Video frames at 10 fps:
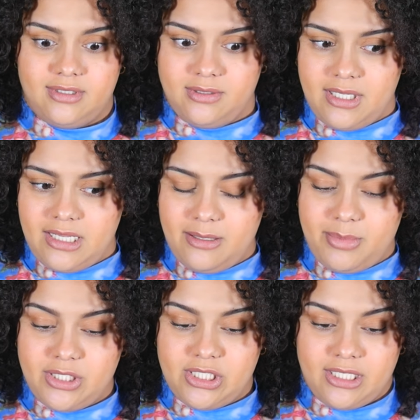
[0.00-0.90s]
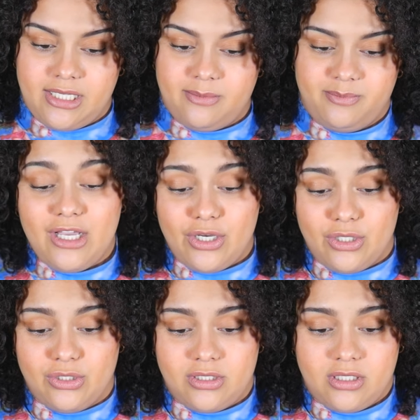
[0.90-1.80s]
Okay, pushing it. He
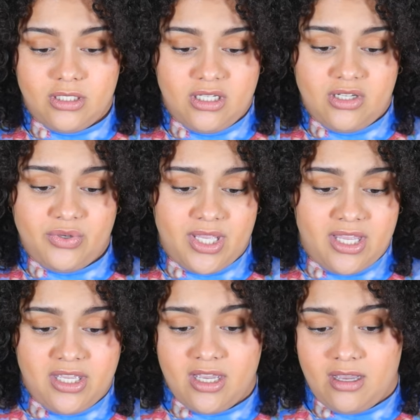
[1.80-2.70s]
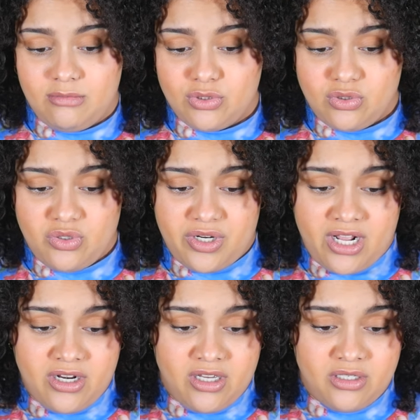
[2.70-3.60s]
goes, Okay, yeah, I'm screwed.
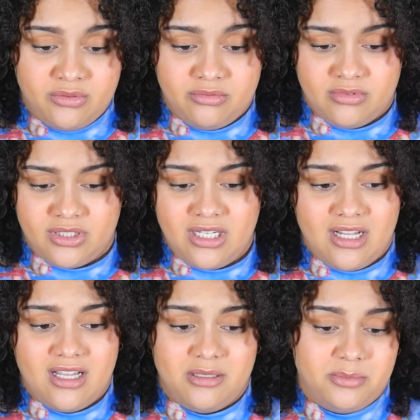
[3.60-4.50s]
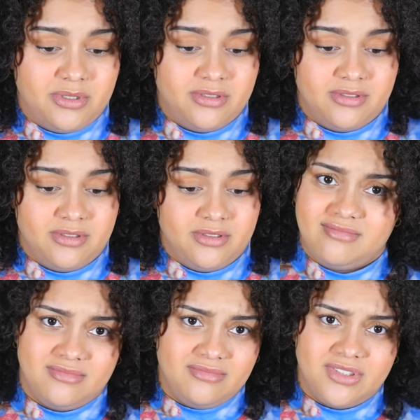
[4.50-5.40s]
I know. Shut up.
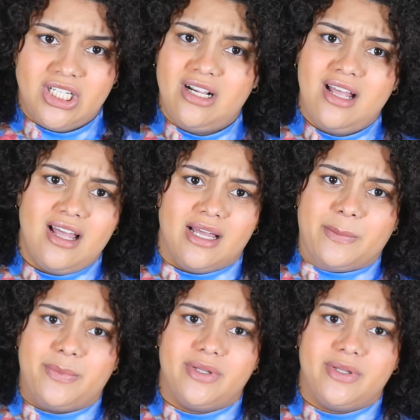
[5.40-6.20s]
Shut up.